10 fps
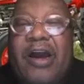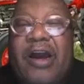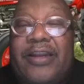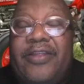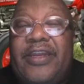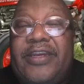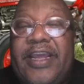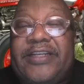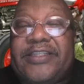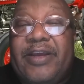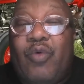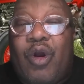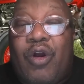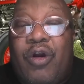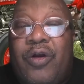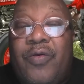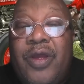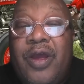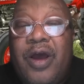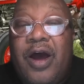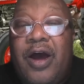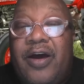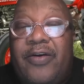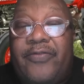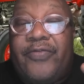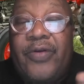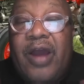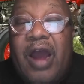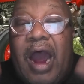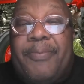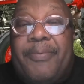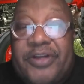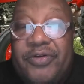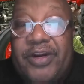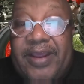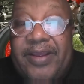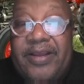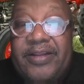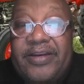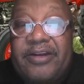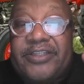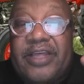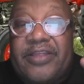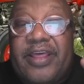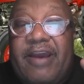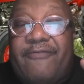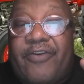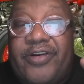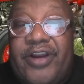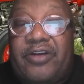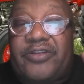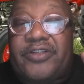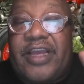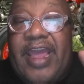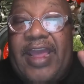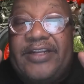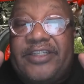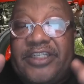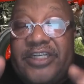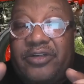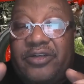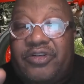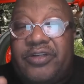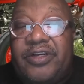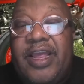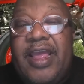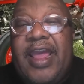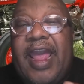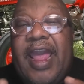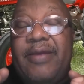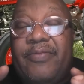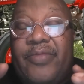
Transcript: it the Disney World of opportunity. There's something there for adults and children, and